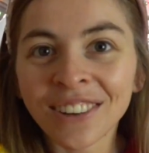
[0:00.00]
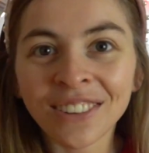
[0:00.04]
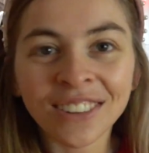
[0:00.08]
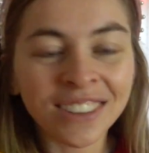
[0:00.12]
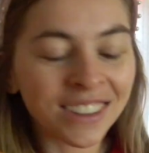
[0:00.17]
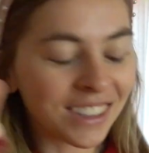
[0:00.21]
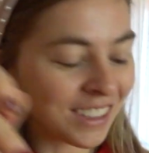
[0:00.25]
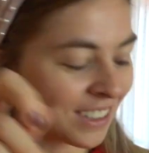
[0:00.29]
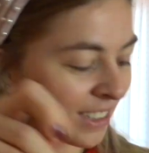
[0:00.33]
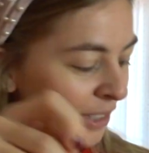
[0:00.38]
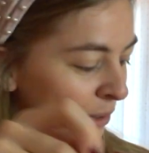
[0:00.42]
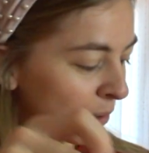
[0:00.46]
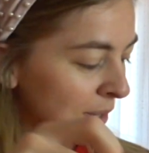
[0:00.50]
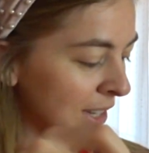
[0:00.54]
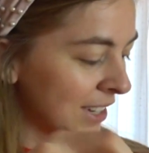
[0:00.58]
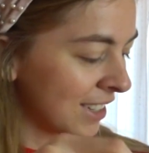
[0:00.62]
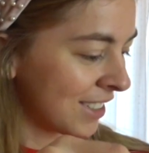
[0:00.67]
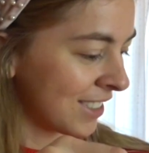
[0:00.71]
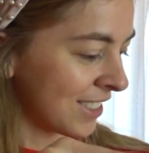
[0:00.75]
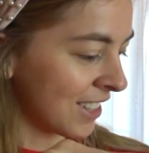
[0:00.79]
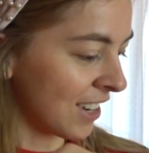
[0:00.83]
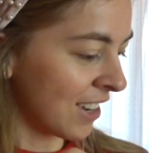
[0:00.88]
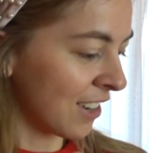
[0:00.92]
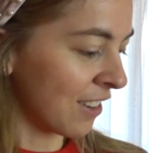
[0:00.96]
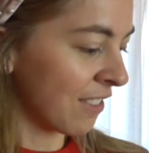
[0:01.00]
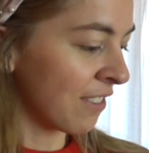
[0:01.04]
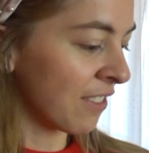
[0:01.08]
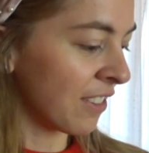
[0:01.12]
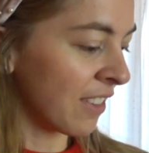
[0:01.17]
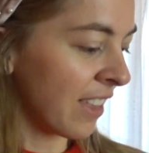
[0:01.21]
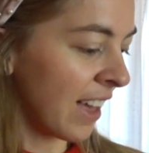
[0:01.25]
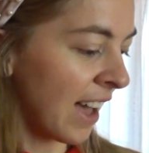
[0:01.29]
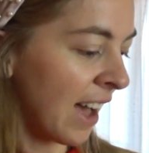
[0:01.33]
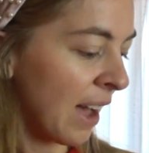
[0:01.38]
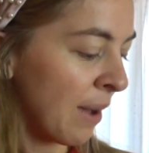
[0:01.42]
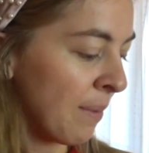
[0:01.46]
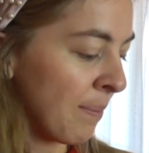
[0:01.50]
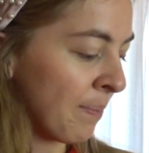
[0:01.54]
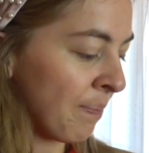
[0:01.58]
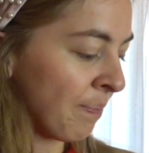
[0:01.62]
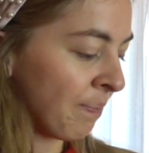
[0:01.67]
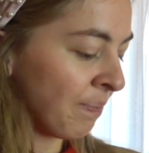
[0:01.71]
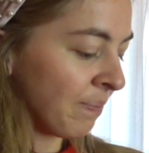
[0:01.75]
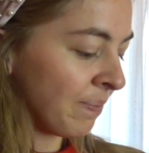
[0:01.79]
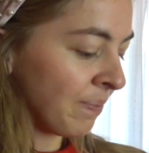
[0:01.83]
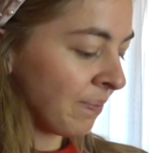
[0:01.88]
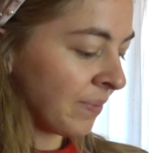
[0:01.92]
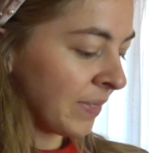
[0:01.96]
with the sweet song for that.
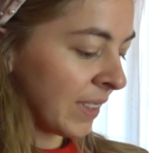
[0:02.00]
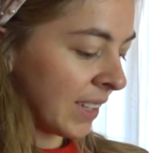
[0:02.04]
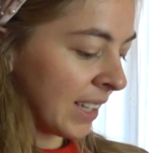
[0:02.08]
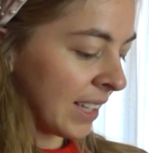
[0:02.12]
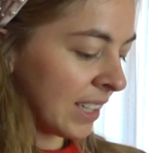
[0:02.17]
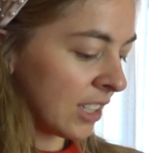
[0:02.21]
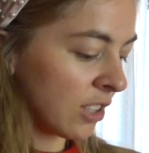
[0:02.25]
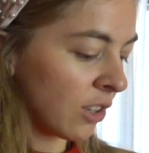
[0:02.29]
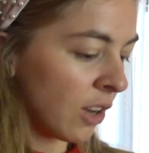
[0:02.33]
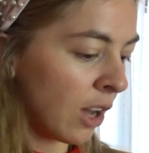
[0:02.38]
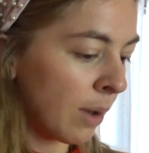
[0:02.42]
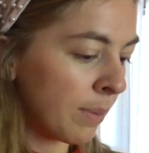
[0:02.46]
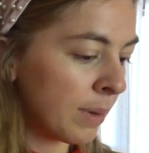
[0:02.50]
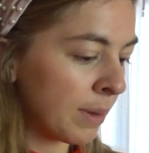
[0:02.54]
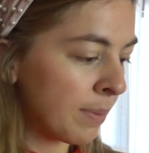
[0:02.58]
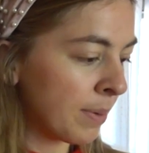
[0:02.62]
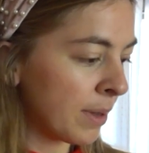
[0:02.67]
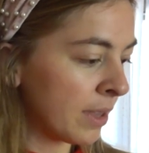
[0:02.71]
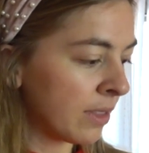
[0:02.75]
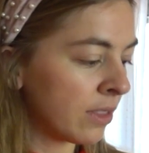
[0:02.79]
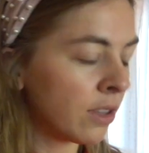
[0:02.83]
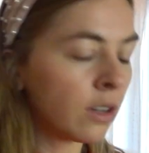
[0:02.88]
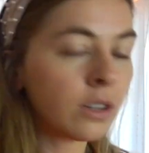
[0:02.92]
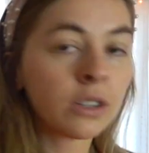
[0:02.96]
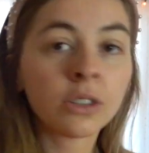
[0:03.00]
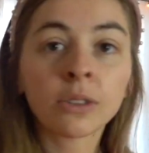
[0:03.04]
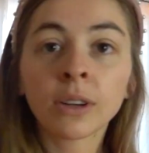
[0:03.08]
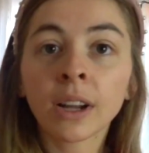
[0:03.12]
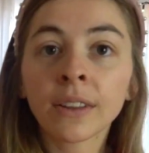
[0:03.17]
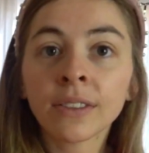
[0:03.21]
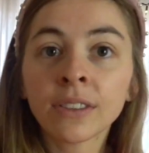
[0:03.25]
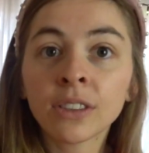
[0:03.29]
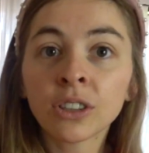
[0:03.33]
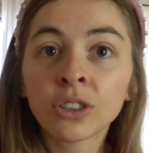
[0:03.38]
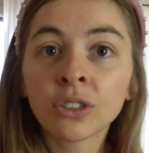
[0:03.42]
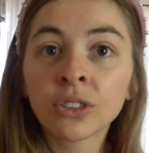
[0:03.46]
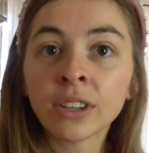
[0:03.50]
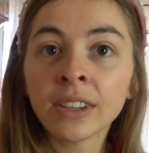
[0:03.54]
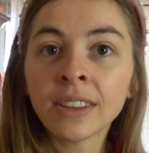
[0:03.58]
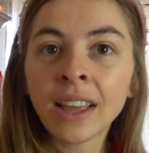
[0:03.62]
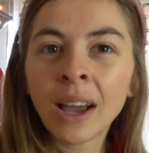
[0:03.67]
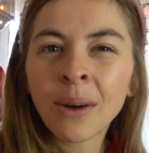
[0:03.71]
And so I'll be putting those throughout the tree.